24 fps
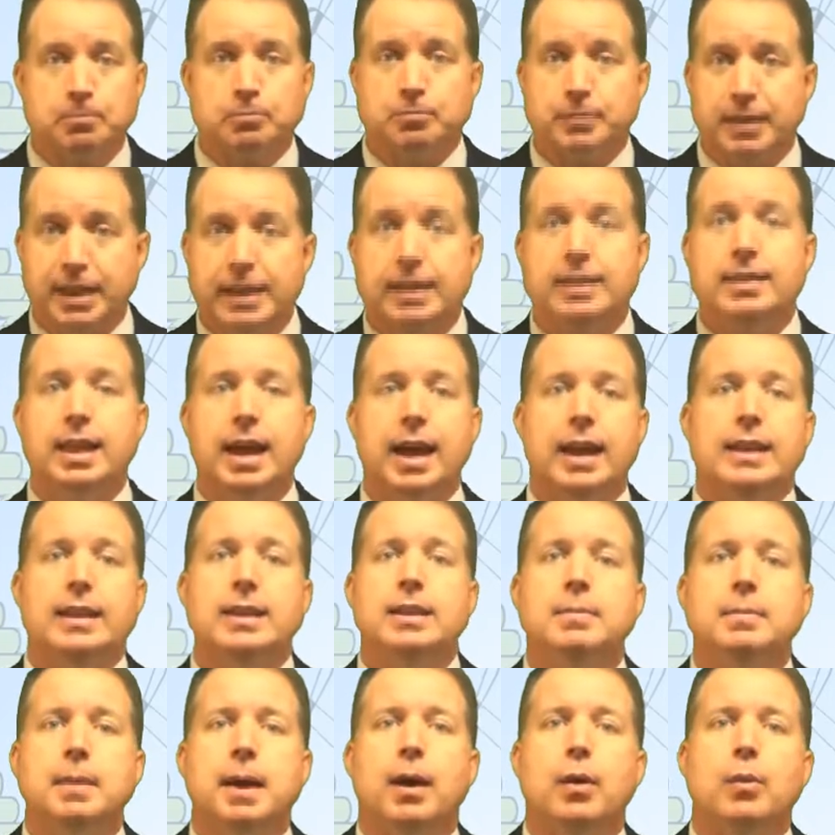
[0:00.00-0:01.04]
in that
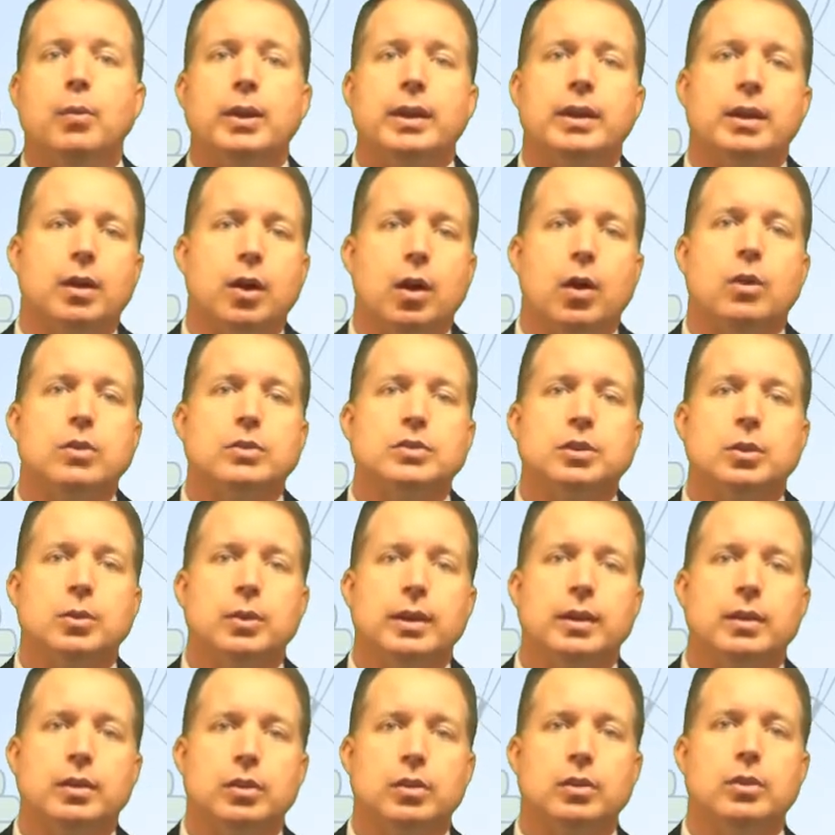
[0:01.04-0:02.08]
email, we can also
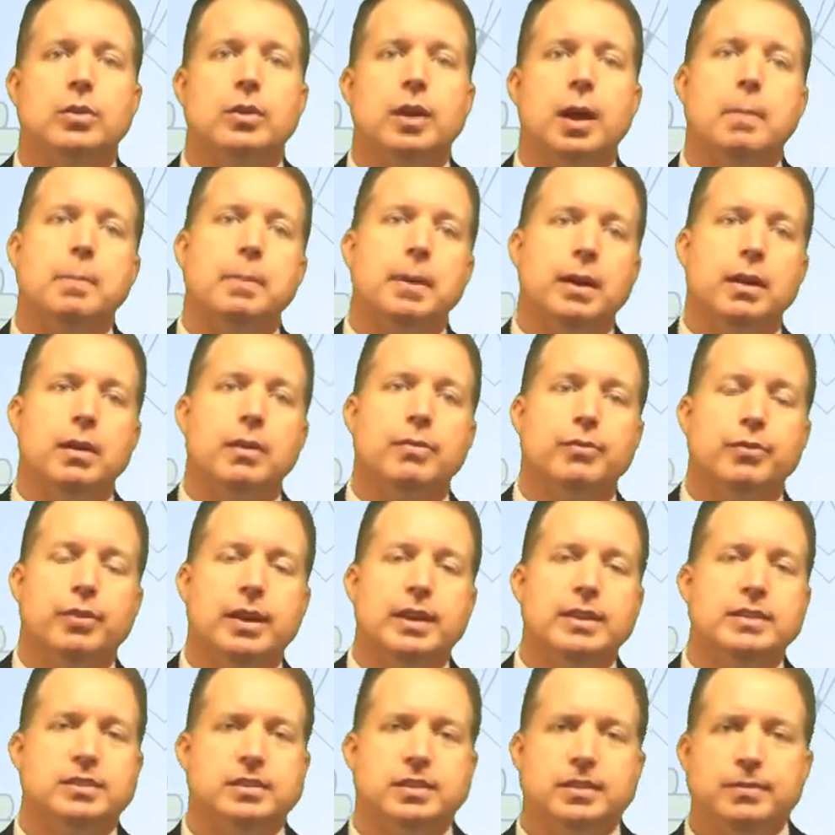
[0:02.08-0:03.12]
include a
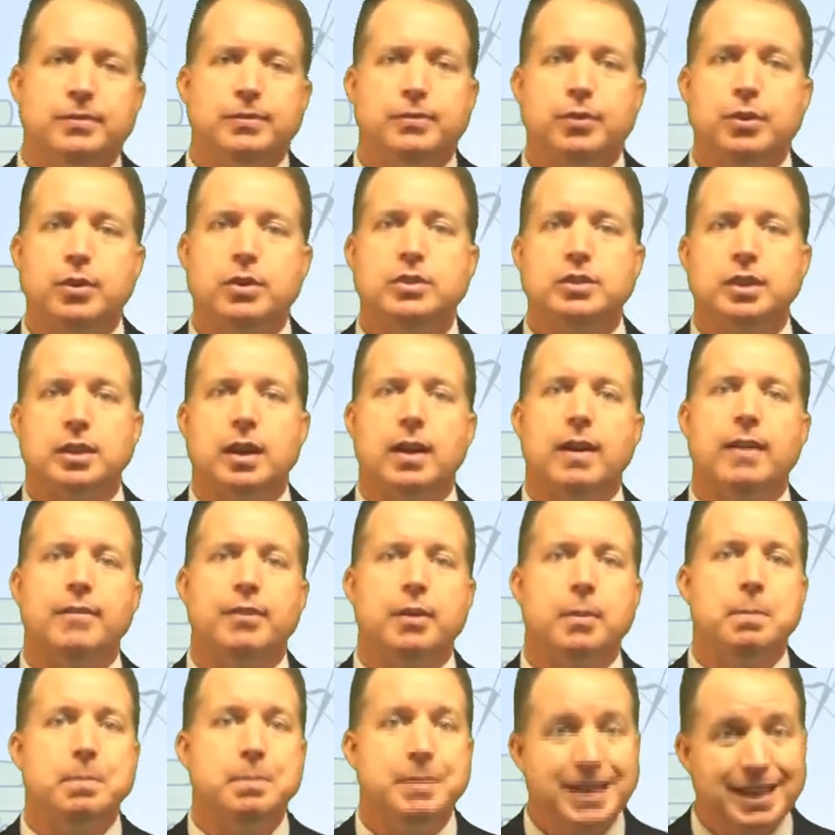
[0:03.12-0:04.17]
paraphrased version of the
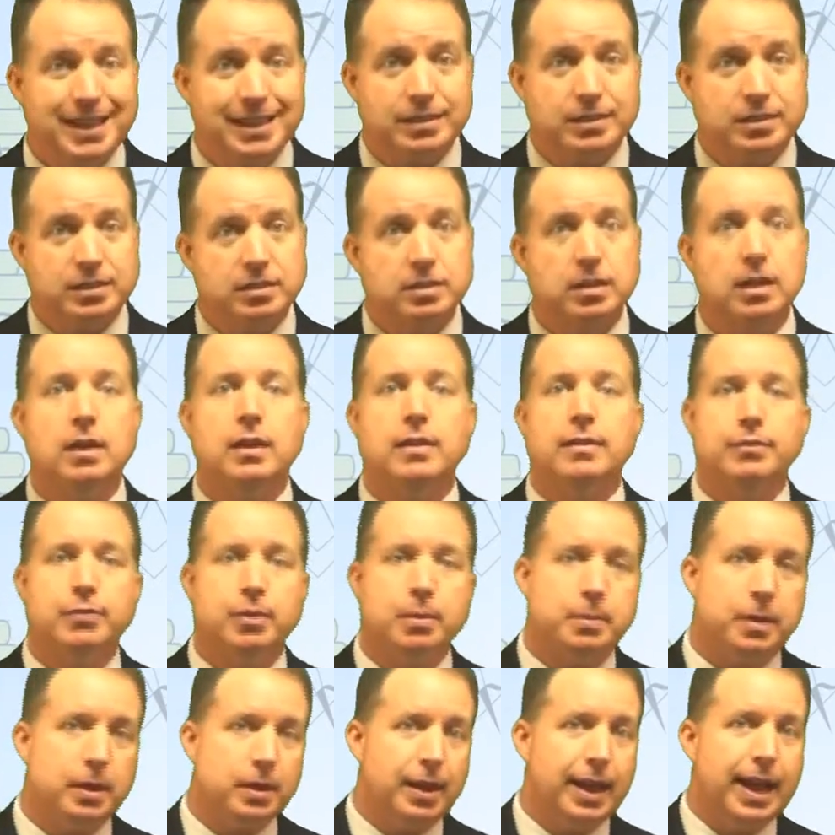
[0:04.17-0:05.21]
minutes
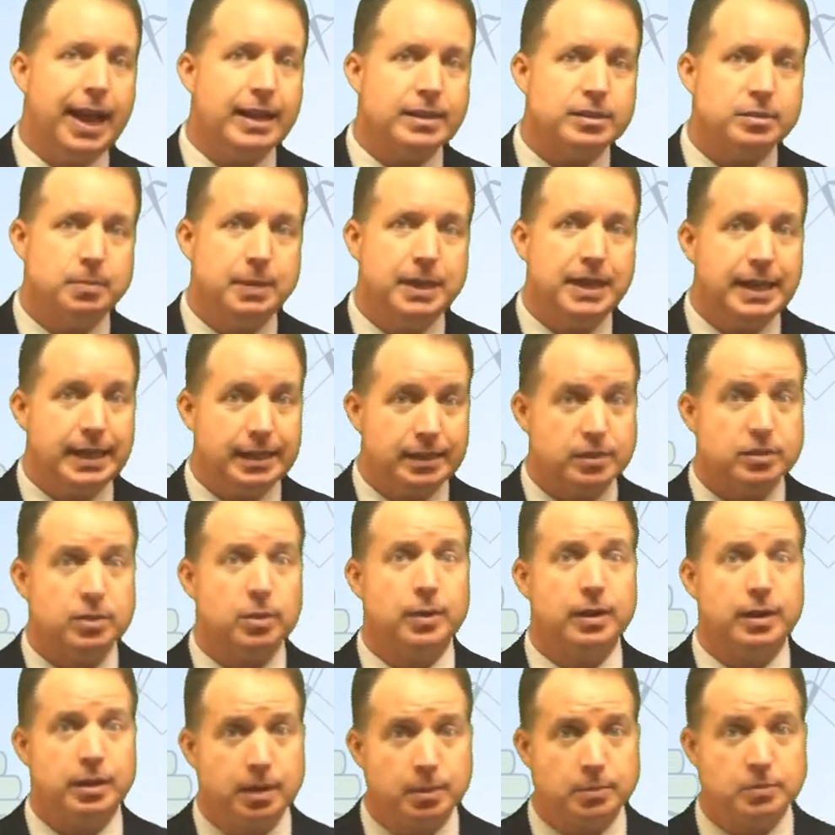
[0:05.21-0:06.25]
from the last meeting. So
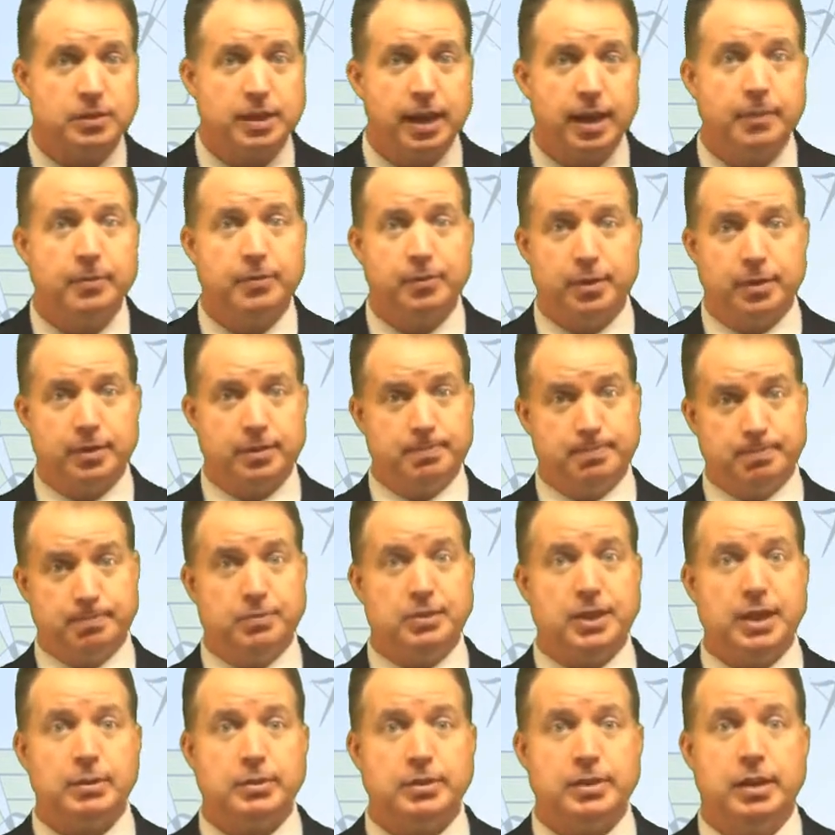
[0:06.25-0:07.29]
when it comes time for the
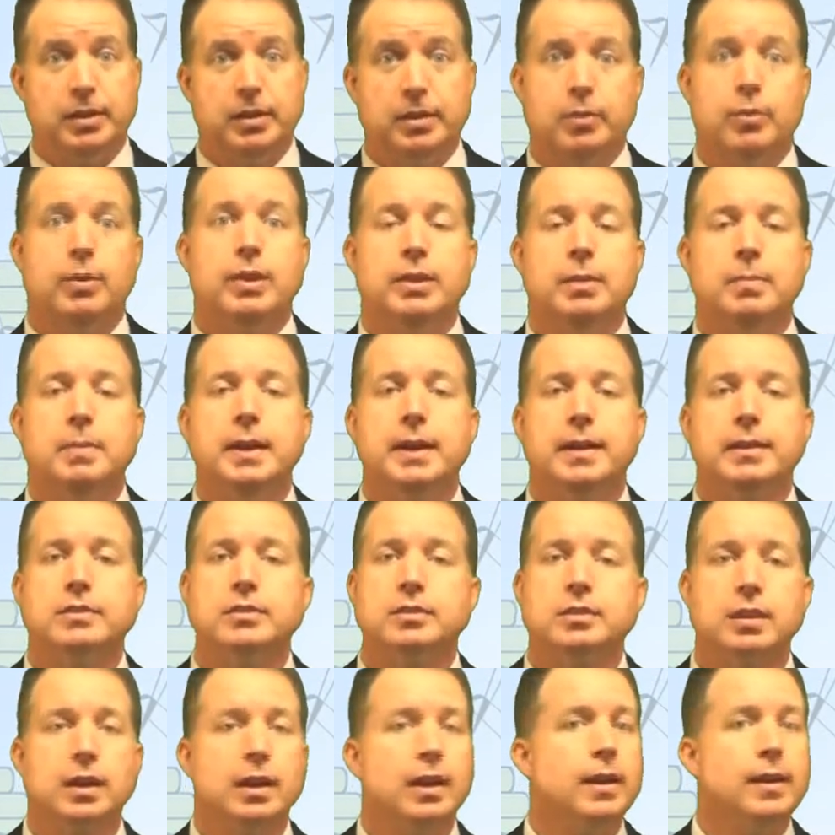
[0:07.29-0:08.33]
secretary to read the
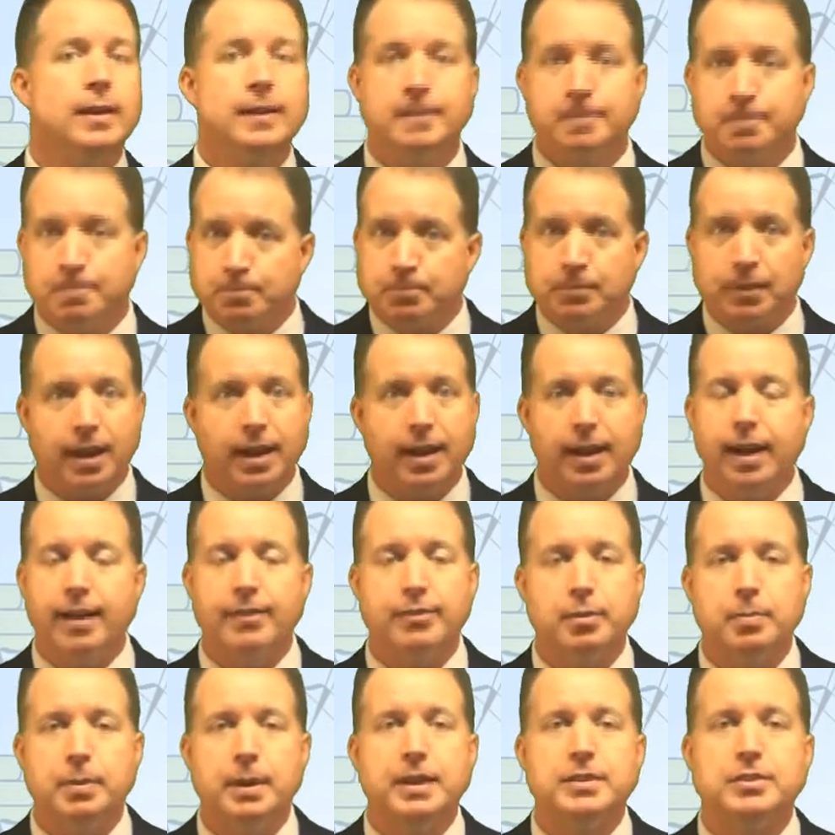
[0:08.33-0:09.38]
minutes,
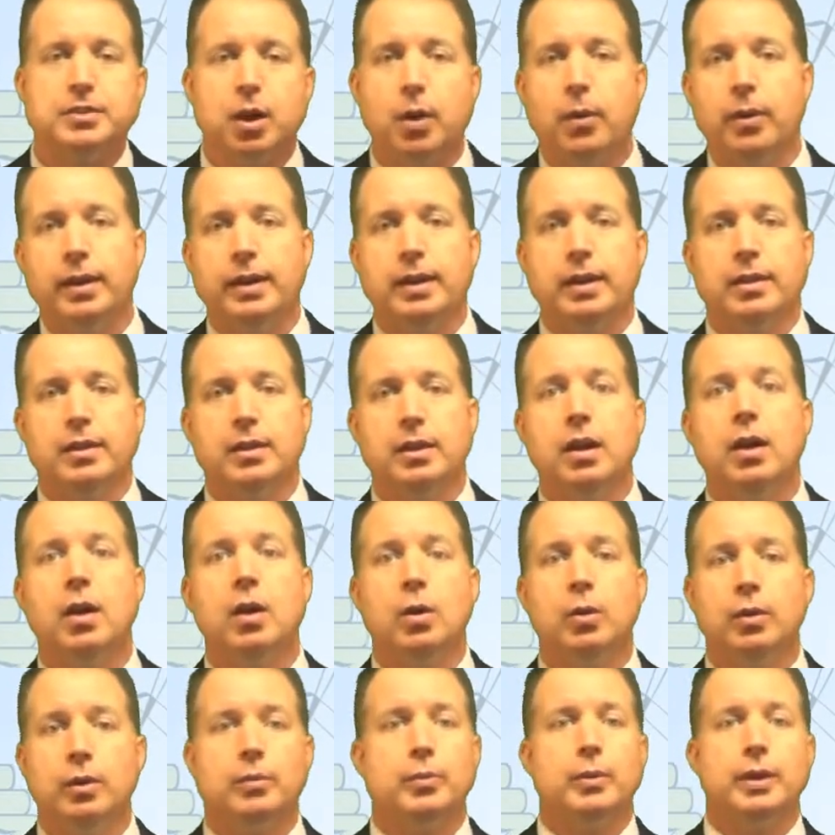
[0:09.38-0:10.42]
everybody's already in the
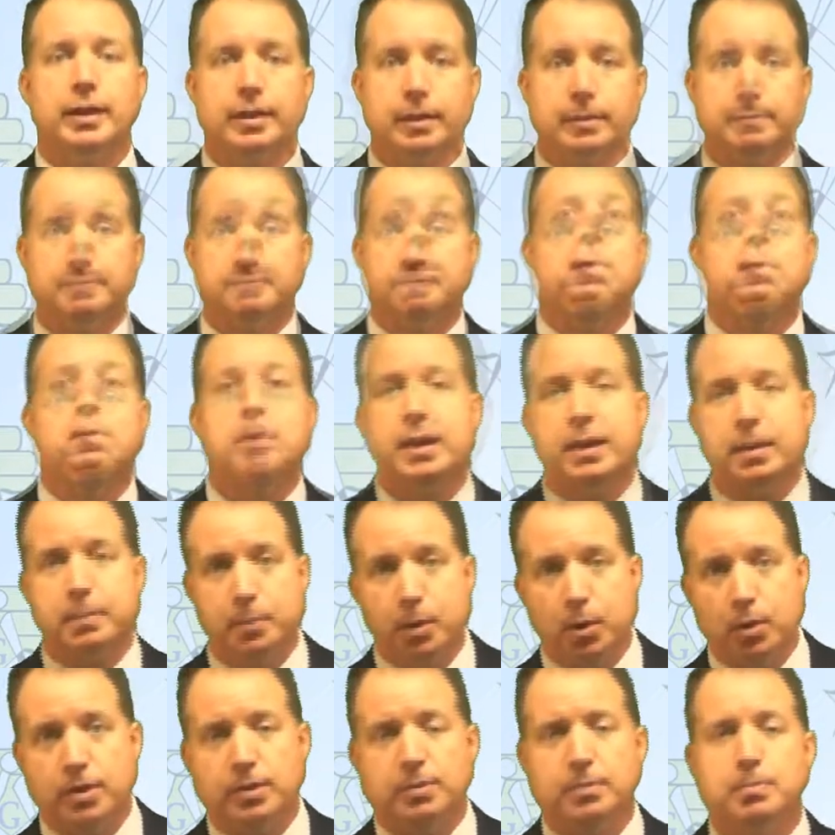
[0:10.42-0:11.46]
know, and we can make a
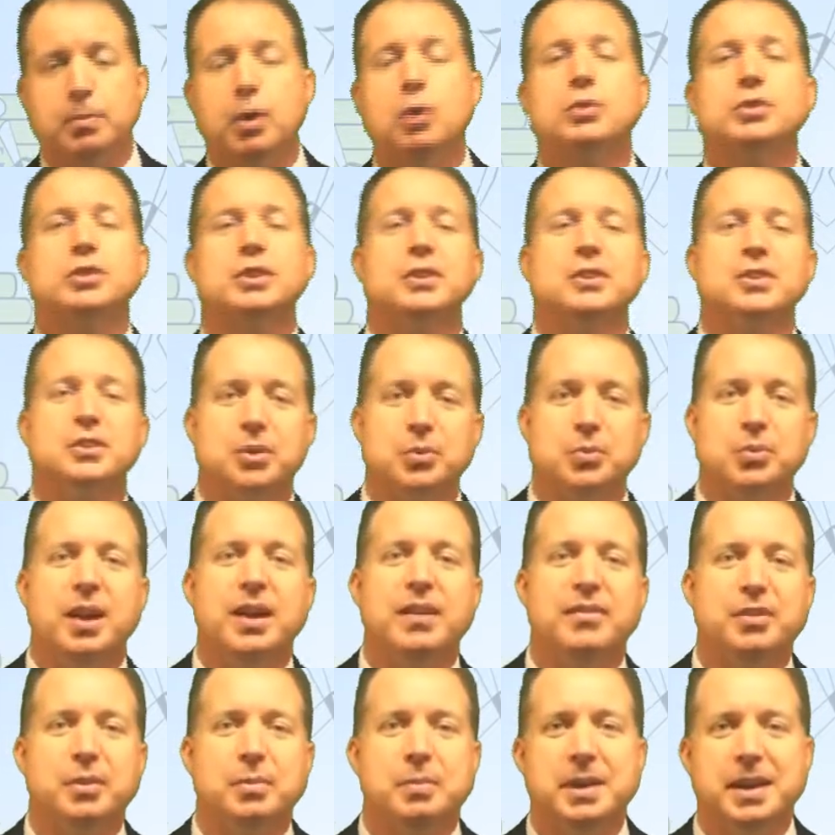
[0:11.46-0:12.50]
motion to
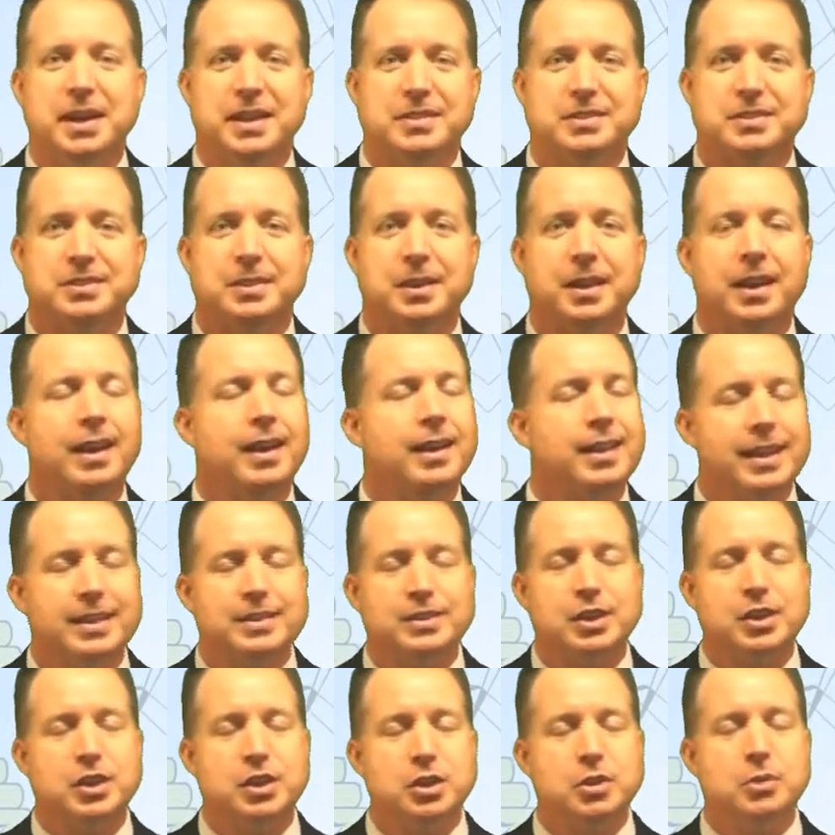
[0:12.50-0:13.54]
waive the minutes. That's
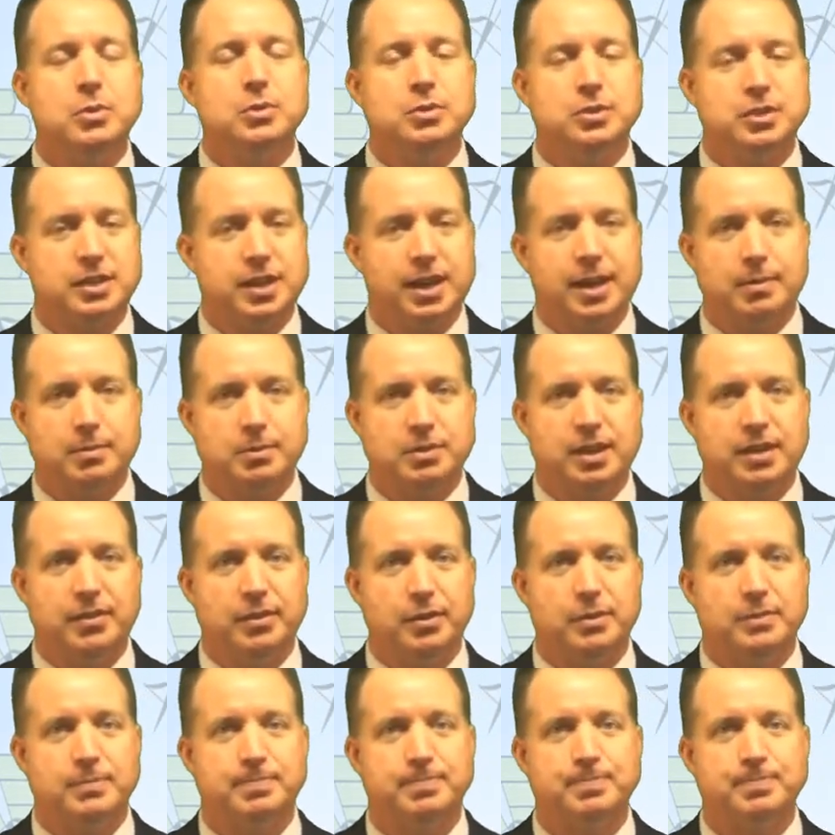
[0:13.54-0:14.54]
a huge time saver.